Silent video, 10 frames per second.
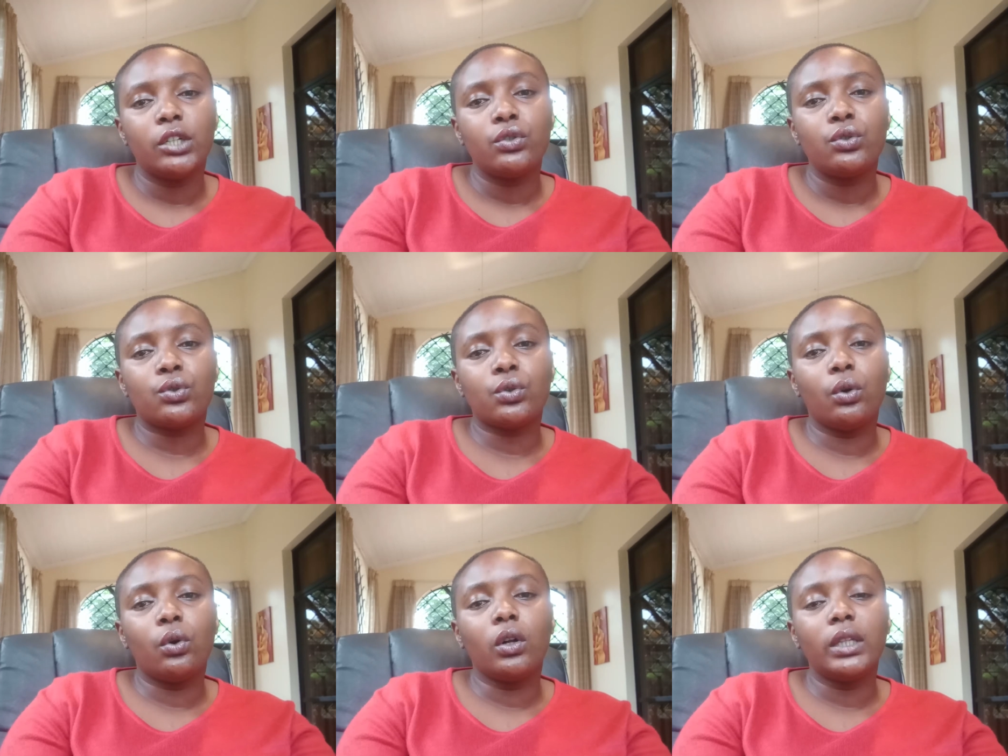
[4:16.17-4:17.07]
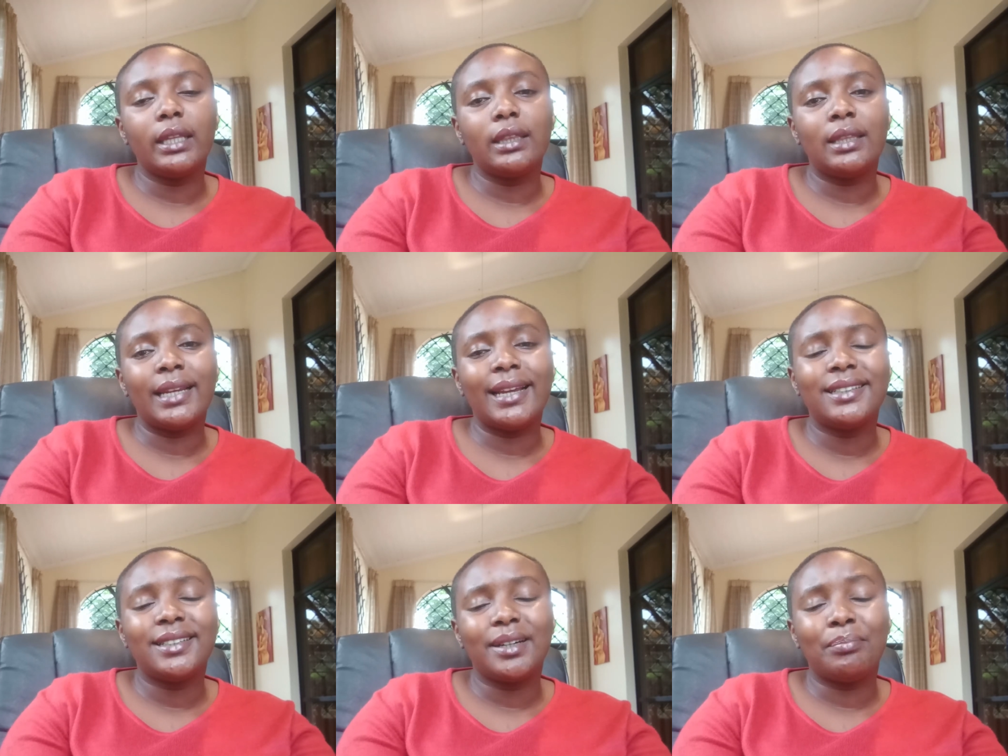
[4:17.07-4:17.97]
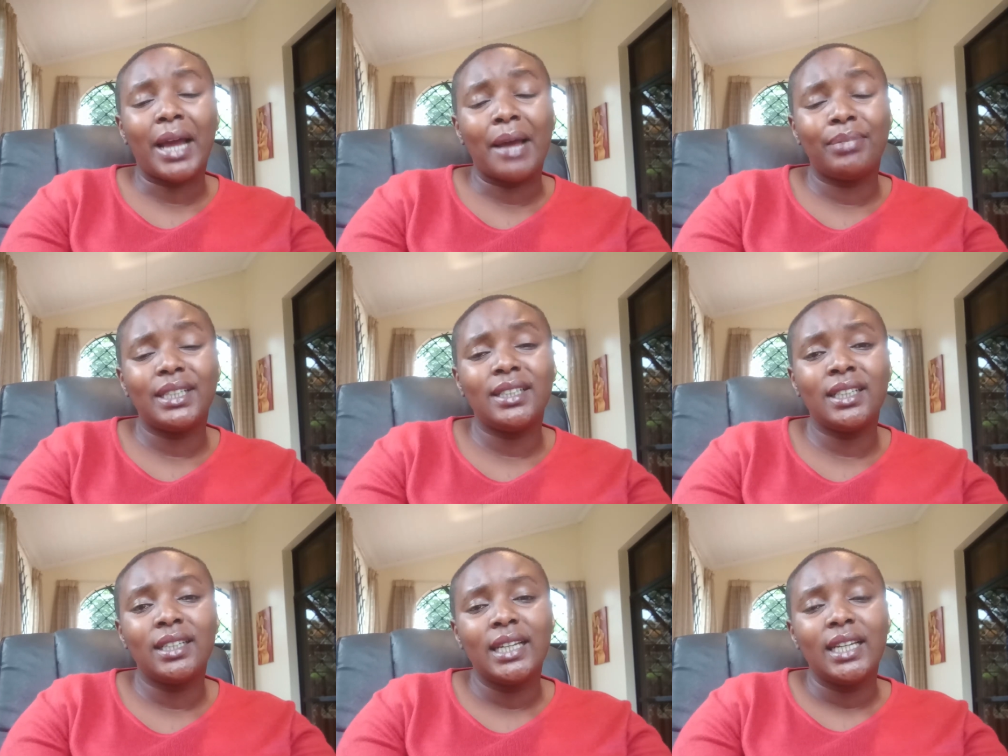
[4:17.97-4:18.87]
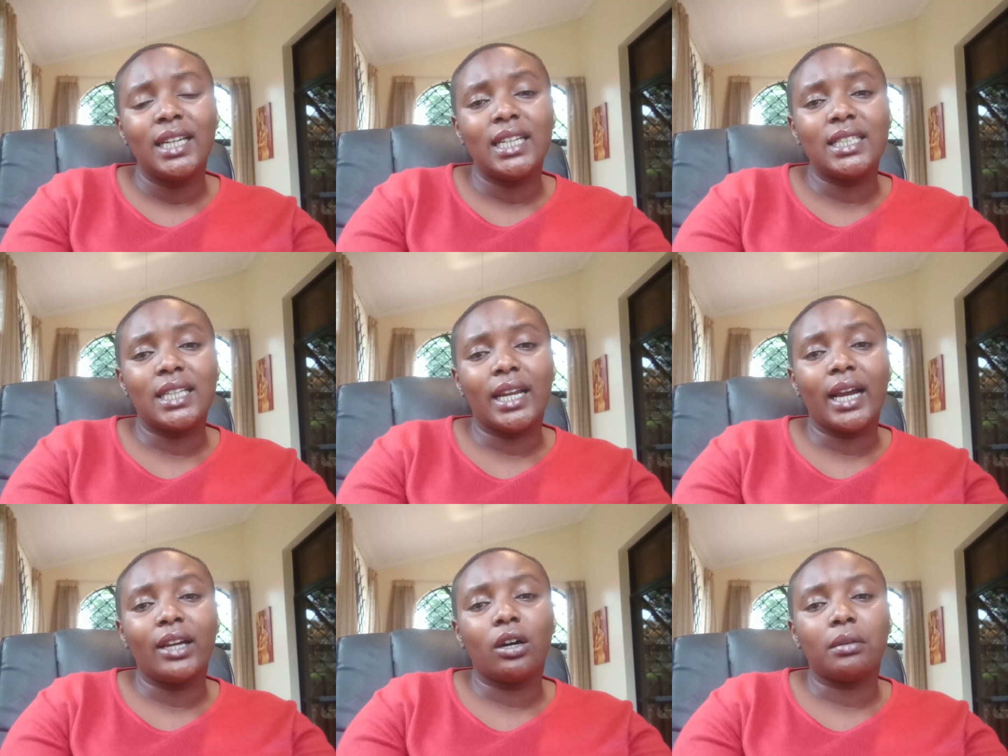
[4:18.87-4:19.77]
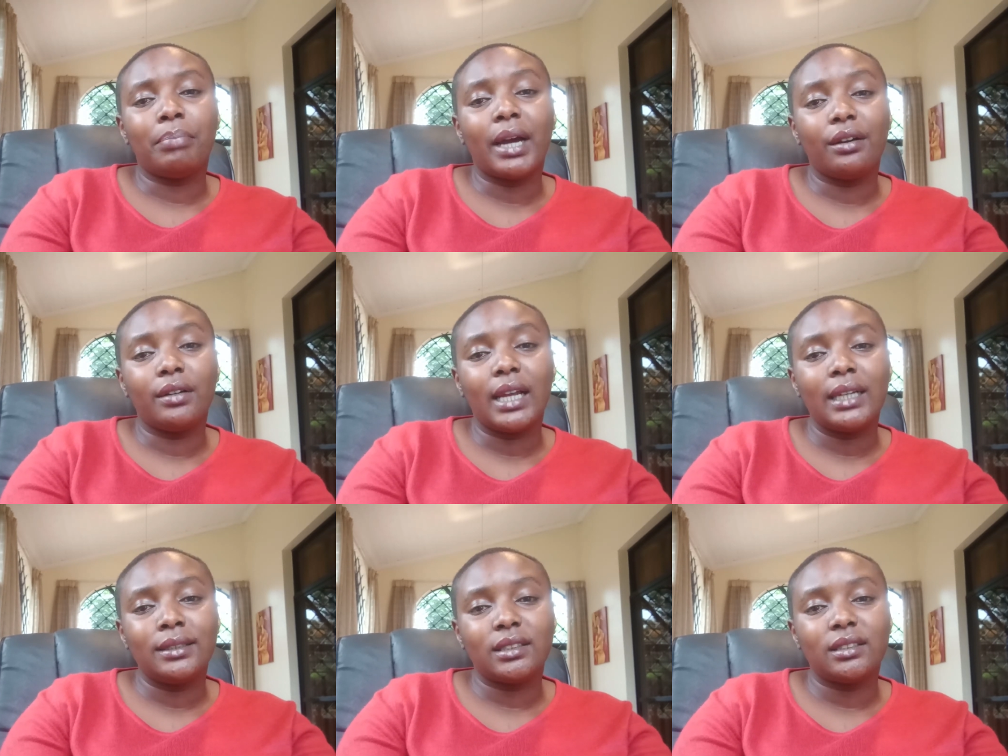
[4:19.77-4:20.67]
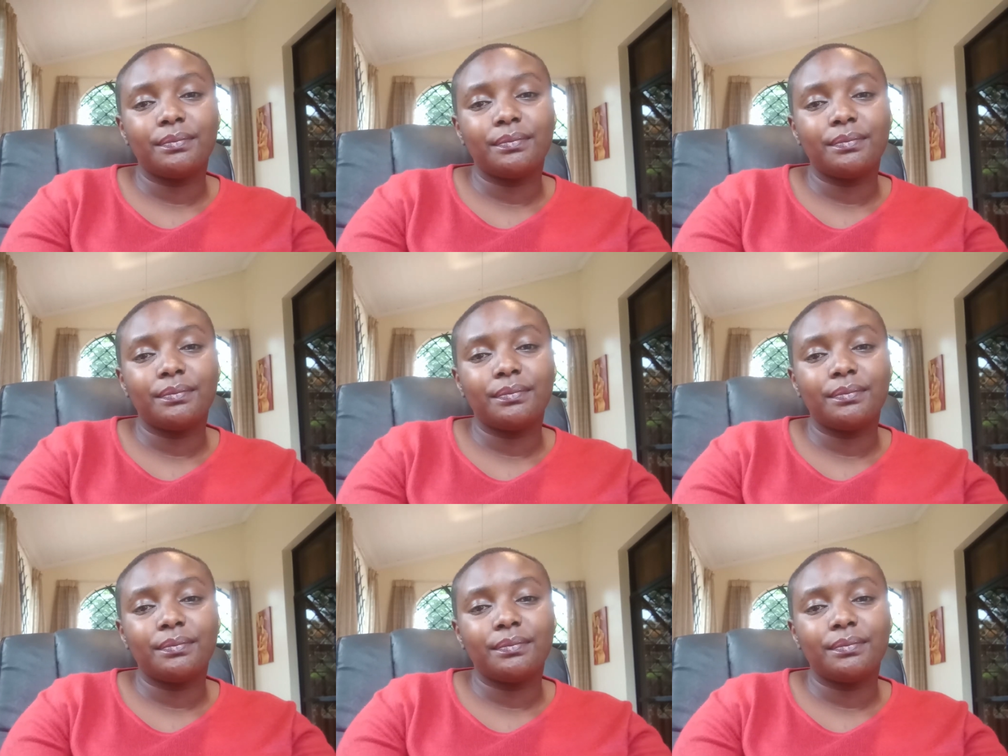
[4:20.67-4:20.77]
So all that ended up happening is that I got paralyzed.